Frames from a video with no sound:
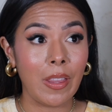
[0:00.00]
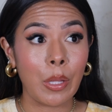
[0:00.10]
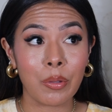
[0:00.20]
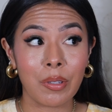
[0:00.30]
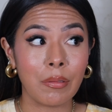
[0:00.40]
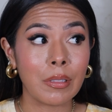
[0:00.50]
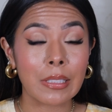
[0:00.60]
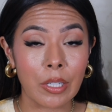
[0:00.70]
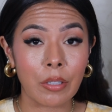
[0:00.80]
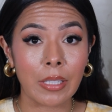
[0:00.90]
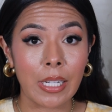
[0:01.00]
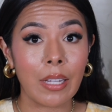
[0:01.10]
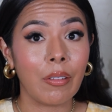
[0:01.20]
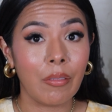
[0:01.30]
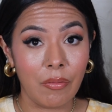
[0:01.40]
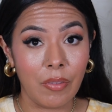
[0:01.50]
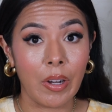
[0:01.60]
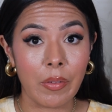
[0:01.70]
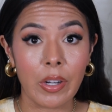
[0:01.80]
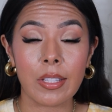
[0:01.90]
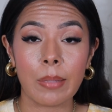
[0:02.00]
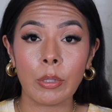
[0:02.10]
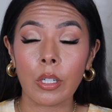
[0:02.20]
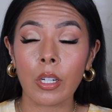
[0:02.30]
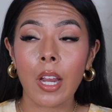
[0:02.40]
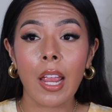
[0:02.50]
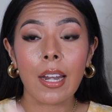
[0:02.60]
They looked literally very, very similar.